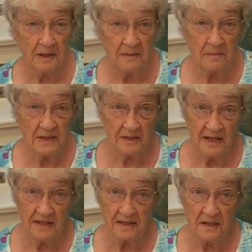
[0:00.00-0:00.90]
everyone. Miss
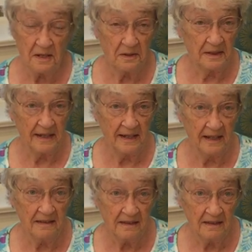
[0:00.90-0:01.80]
Nancy here
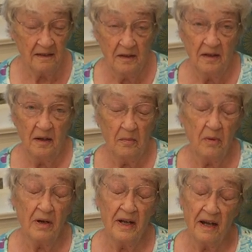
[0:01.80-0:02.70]
again.
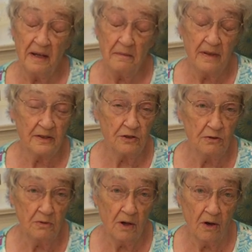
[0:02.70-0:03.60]
Boy, I miss
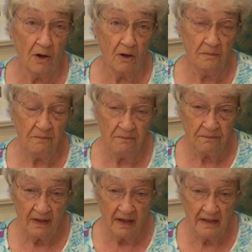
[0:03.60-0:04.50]
you all.
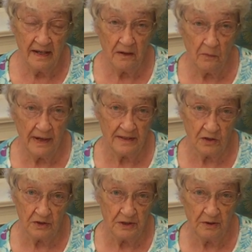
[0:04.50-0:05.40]
I can't wait
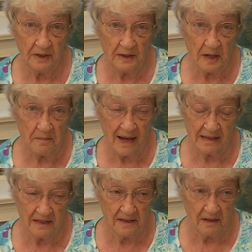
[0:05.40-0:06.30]
till you can come
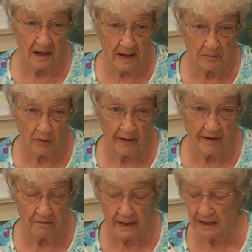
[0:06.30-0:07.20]
back to the
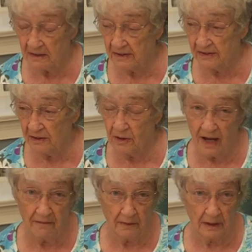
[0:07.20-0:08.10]
library and we can still
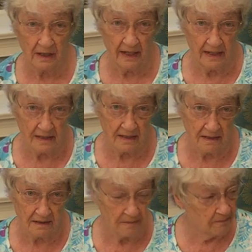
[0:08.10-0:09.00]
have our classes.